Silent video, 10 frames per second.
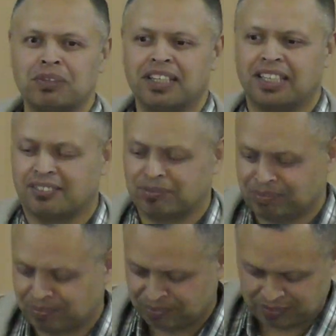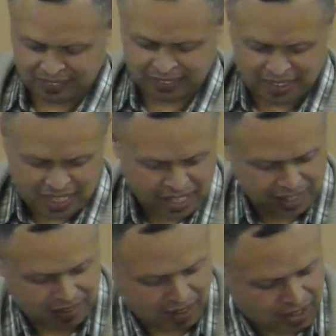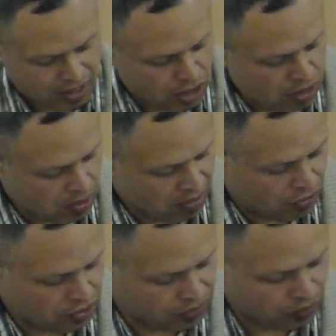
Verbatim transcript: digging? I'll go over verse